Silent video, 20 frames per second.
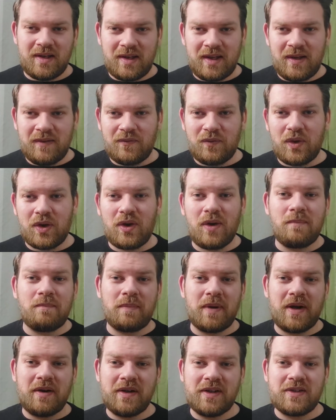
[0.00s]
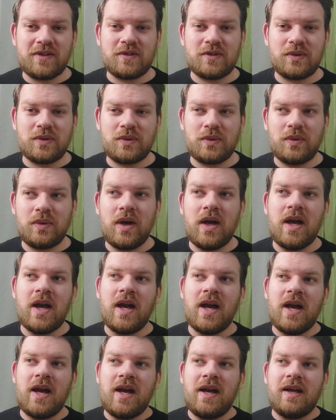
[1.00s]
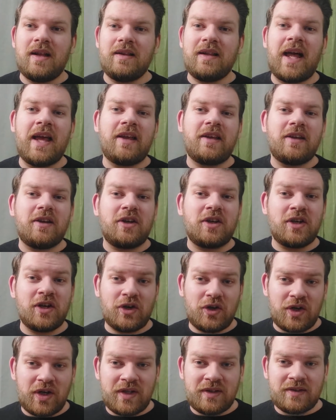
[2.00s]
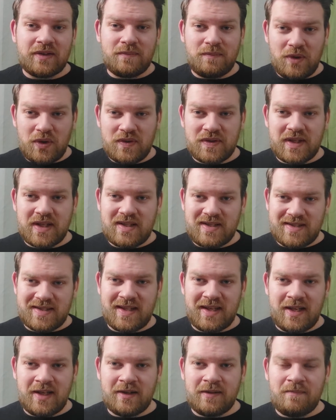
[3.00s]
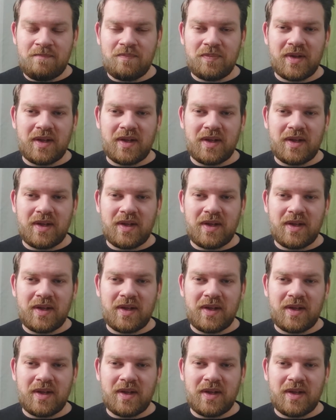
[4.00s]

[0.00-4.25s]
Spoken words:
if we compare it to like current music scene.